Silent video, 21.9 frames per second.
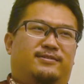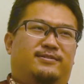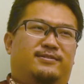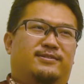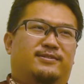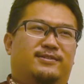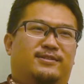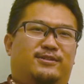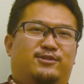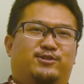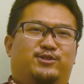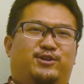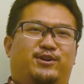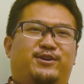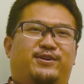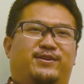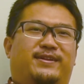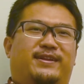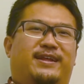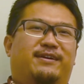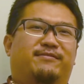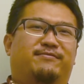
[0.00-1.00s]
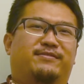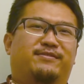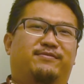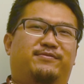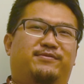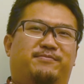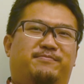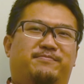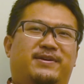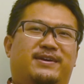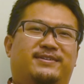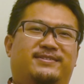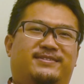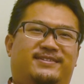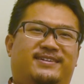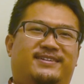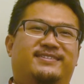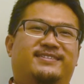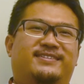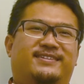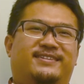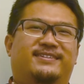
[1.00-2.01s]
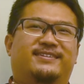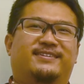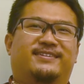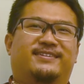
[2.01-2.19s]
just enjoy your life, give your best, that's it.